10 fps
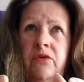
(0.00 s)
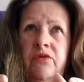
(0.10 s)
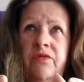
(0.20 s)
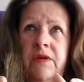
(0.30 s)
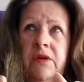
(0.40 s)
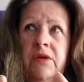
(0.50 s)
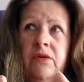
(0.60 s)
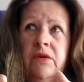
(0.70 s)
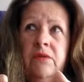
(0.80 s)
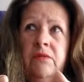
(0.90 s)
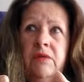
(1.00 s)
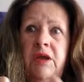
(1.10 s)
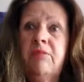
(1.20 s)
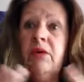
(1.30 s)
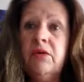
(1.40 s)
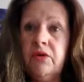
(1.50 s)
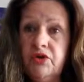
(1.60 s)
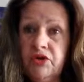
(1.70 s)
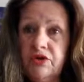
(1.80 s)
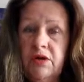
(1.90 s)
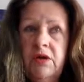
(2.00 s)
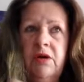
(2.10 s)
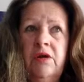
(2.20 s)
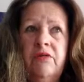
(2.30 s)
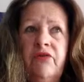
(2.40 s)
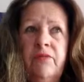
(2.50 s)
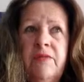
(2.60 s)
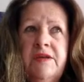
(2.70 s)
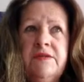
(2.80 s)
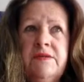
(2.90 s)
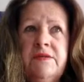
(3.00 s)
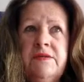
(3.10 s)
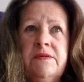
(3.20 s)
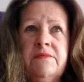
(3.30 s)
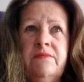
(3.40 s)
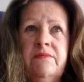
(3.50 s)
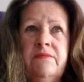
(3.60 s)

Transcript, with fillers: you feel you can emerge from this